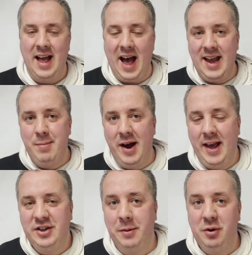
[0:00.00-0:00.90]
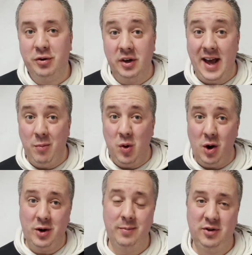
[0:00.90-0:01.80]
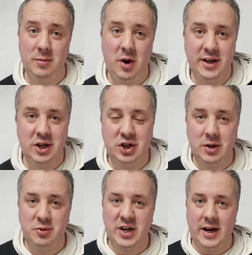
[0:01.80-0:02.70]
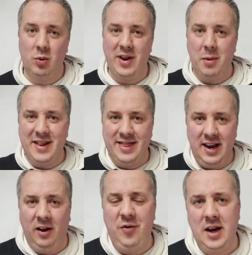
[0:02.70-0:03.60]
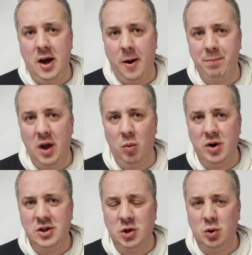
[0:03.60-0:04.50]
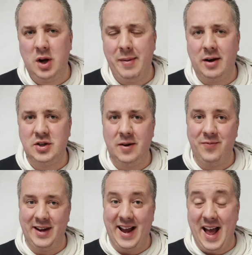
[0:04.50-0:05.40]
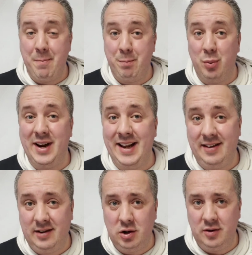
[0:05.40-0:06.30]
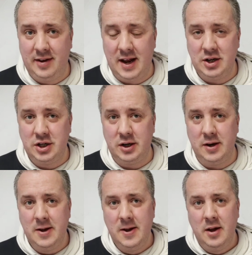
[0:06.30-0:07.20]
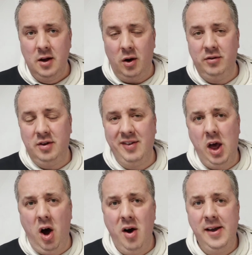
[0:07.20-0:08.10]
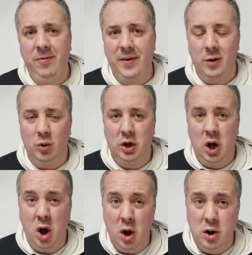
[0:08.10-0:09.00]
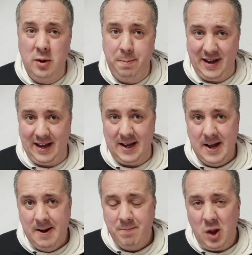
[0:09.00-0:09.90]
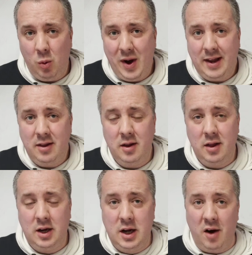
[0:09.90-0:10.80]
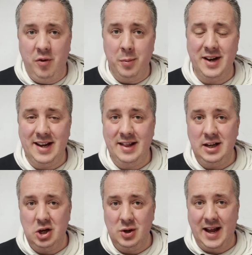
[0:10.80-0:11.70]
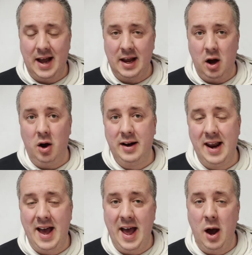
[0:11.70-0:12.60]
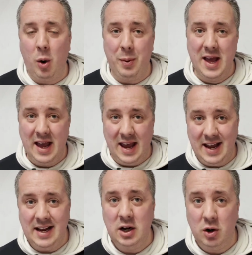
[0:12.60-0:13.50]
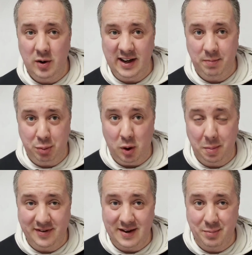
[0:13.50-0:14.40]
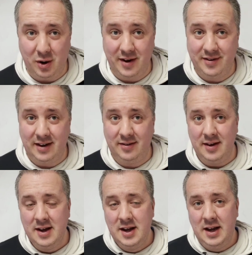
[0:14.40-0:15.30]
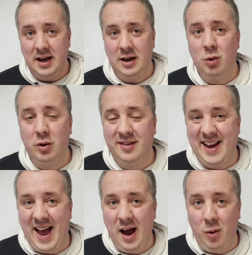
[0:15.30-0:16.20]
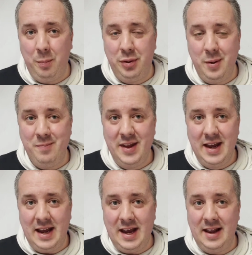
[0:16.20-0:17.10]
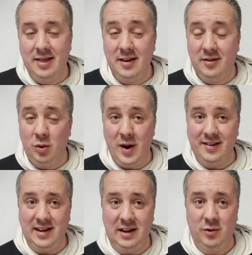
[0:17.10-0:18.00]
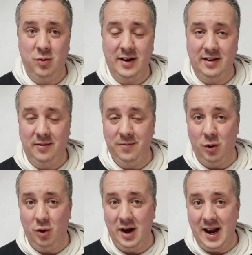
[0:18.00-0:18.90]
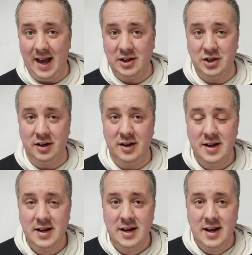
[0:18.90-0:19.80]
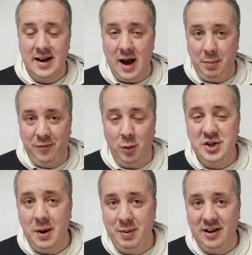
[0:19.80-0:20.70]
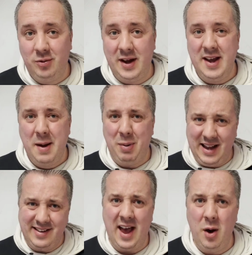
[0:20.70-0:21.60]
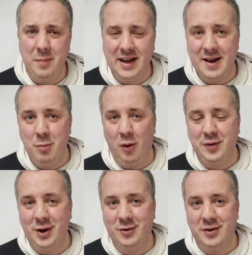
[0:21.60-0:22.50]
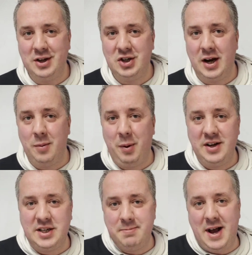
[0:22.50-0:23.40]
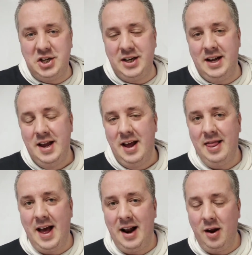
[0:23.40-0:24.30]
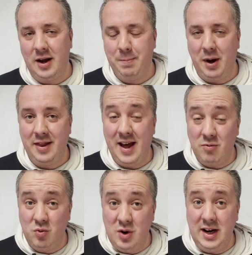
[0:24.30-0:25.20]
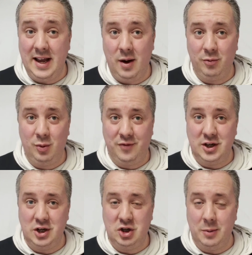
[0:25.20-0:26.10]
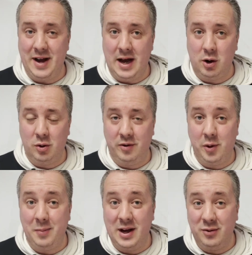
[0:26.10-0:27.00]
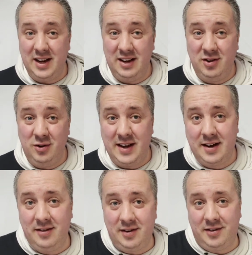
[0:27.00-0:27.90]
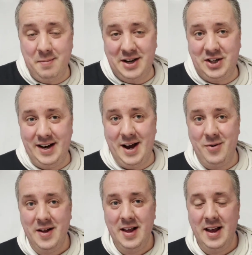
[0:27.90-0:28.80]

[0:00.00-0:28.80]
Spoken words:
Hey, my name's James Dickerson and welcome to my YouTube channel. Now in this video, I want to talk about something and bring it to your attention on something that I feel could be a way that the government in the UK are going to help increase property prices in order to help them in the 2024 election. Now, before we jump into it, please help me get more views on this channel by smashing that like button. That really helps with the YouTube algorithm. It'll take you 2 seconds to smash it now,